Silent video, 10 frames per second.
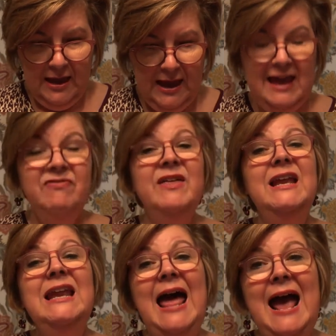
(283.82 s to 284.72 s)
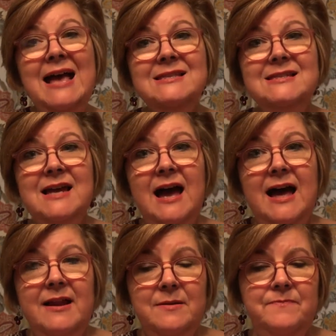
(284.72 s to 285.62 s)
And the last
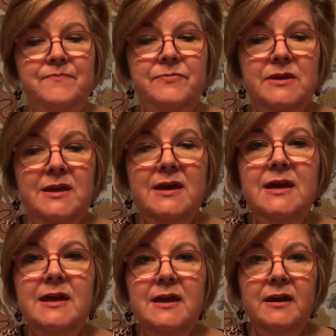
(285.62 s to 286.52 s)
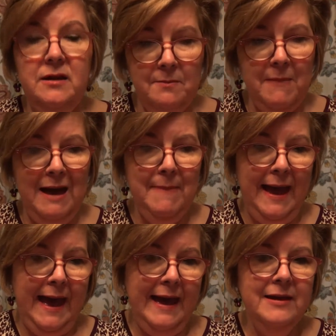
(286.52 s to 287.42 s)
item in my
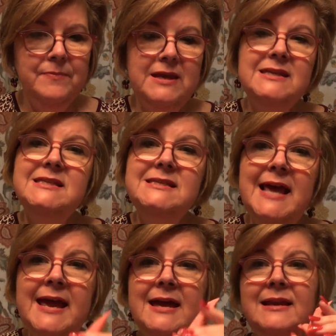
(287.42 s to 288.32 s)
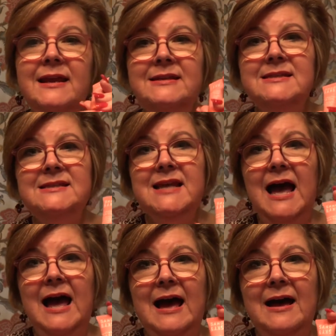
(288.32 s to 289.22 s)
bag is Sand and
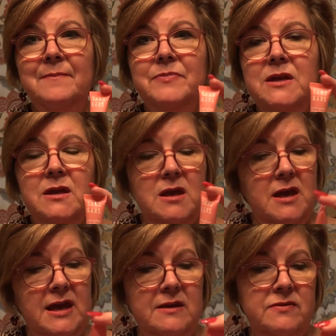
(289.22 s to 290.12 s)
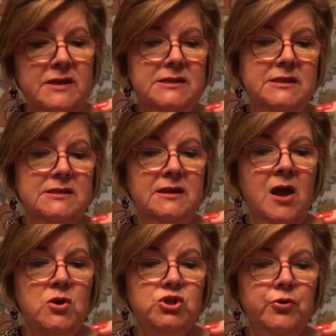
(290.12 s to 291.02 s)
Sky. And this is an
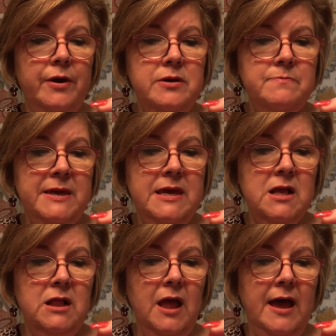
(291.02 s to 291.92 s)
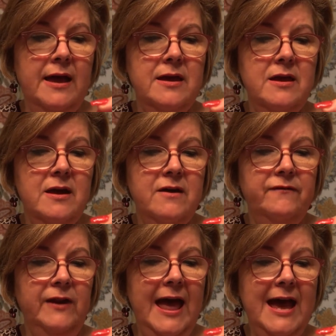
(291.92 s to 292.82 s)
Australian pink clay
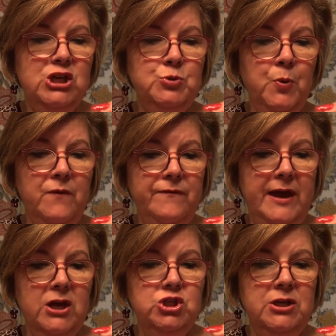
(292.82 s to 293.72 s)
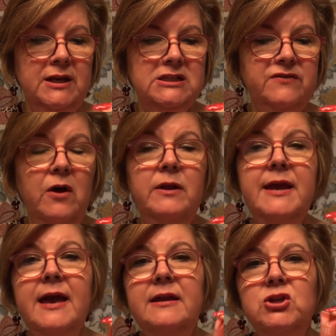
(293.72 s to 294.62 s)
Flash Perfection
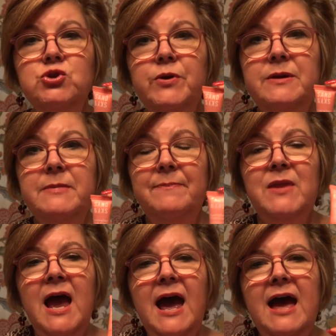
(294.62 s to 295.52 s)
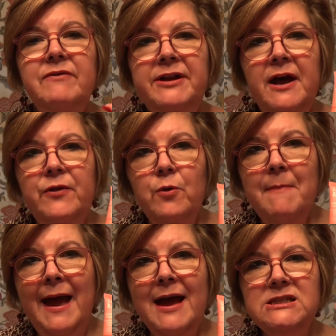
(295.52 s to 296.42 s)
Exfoliating Treatment. I have another
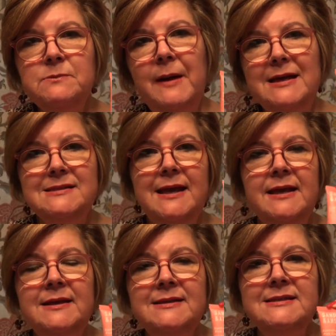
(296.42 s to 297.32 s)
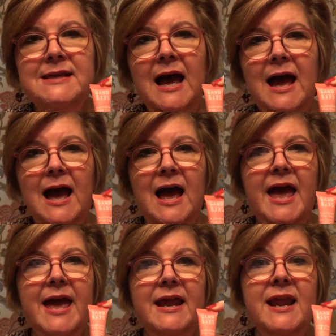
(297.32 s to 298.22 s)
mask by Sand and Sky
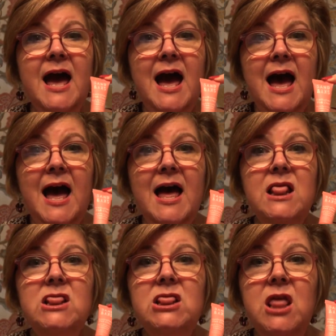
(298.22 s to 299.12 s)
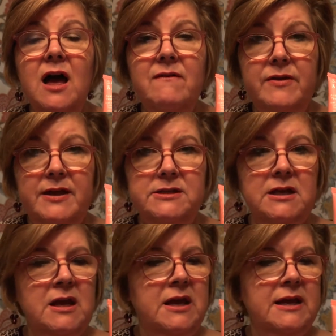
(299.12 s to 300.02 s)
and I love
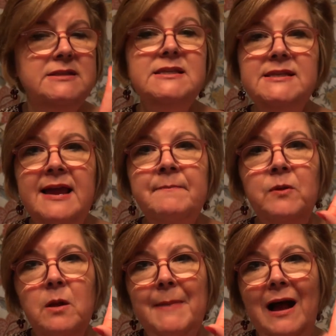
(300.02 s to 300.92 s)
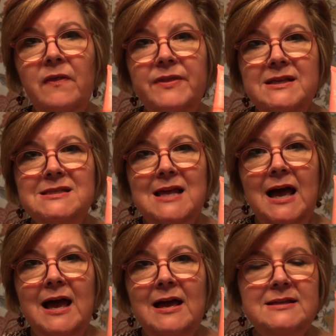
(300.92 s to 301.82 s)
it. It's a sample about this
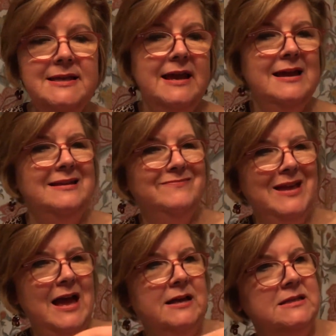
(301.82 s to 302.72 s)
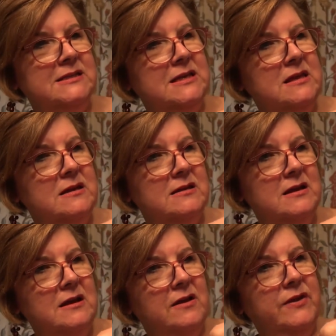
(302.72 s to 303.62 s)
size and I can see the,
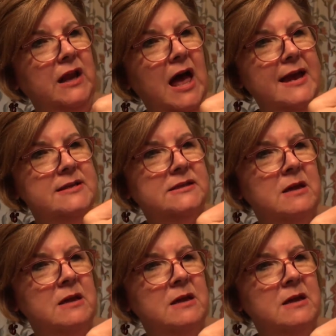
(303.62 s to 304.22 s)
the light is